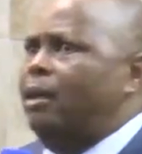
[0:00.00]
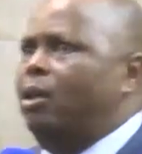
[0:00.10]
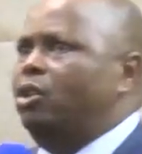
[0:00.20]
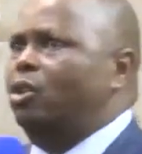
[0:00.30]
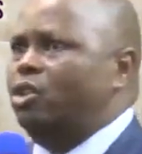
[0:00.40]

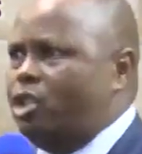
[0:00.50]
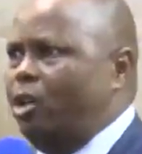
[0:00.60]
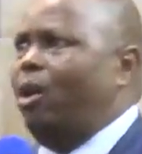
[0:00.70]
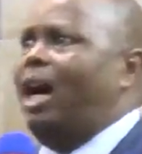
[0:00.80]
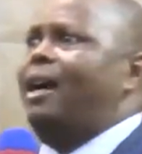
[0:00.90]
you, you
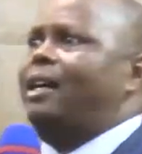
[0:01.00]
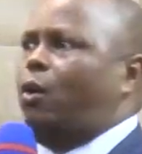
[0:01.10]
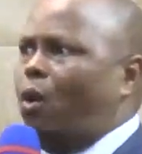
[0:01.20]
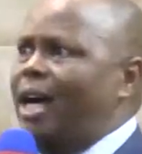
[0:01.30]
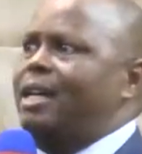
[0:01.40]
still are
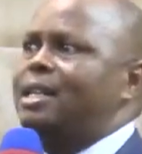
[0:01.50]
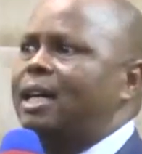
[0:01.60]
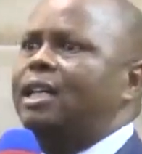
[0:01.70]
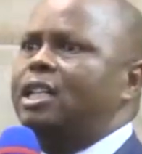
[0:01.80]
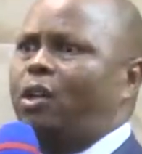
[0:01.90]
required
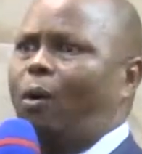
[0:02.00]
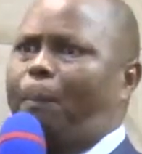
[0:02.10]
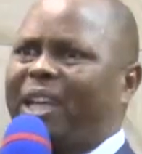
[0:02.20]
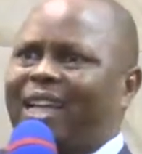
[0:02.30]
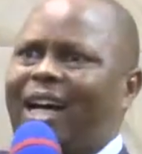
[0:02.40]
to
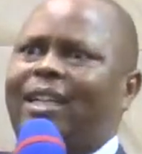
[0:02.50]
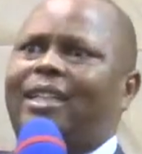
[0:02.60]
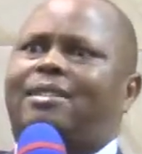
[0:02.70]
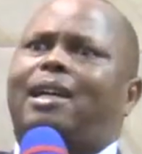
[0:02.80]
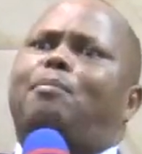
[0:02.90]
be
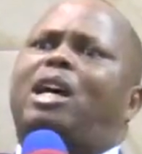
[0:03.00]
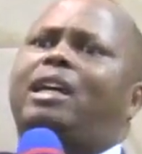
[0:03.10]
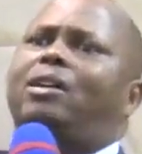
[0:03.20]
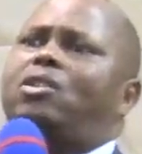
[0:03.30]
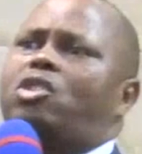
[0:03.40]
under someone
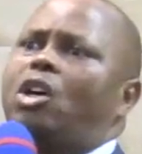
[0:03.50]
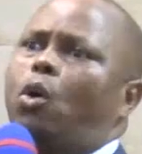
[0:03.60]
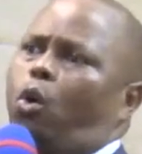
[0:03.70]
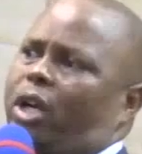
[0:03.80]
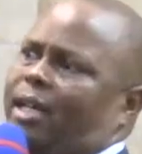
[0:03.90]
else
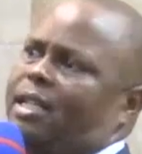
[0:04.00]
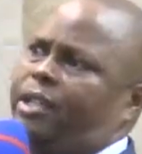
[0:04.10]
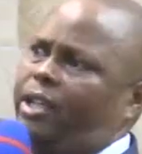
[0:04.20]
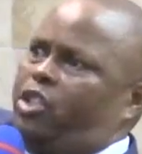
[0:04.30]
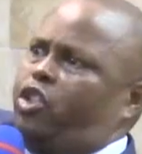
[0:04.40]
who can
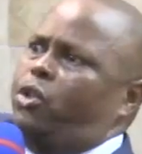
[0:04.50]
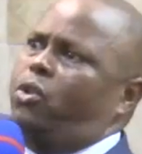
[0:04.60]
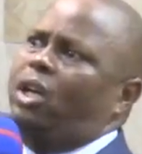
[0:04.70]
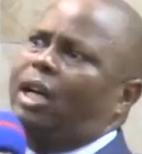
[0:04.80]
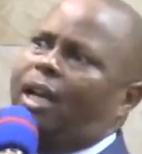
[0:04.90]
teach
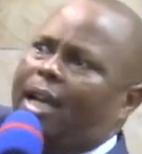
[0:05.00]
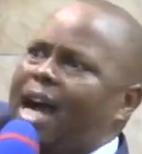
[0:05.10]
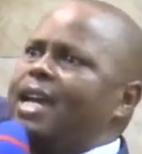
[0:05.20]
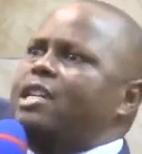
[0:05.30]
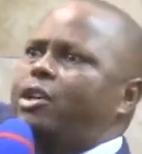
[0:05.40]
you,
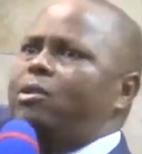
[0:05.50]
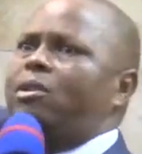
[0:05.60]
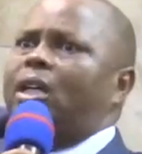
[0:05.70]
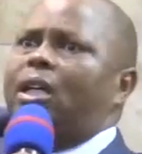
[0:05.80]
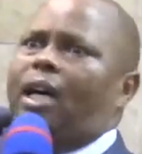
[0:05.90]
guide
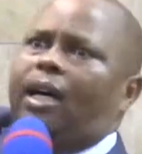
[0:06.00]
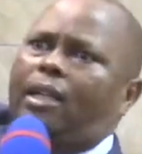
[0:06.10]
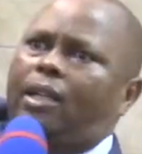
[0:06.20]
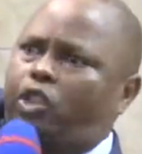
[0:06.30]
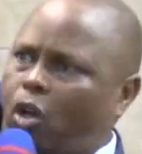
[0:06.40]
you,
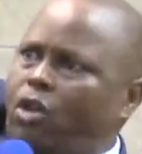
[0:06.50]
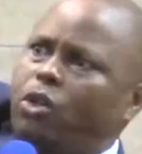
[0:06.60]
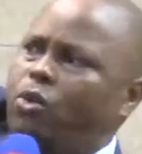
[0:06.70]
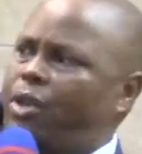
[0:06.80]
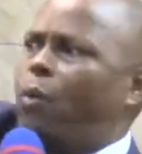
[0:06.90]
and show
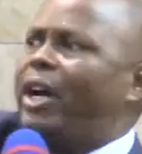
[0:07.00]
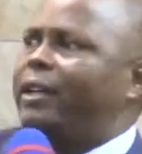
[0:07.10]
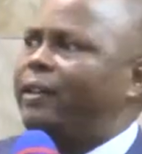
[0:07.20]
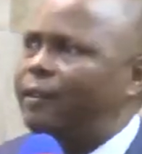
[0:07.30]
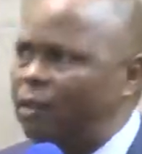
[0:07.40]
you the
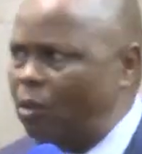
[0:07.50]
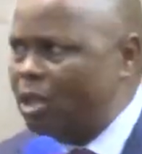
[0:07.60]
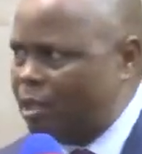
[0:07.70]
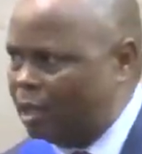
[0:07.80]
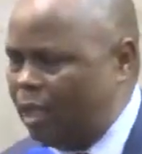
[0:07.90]
way.
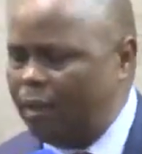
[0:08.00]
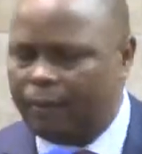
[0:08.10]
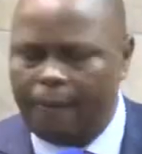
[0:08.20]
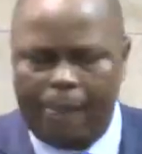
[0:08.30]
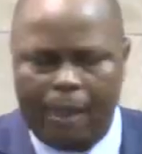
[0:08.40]
Glory to God.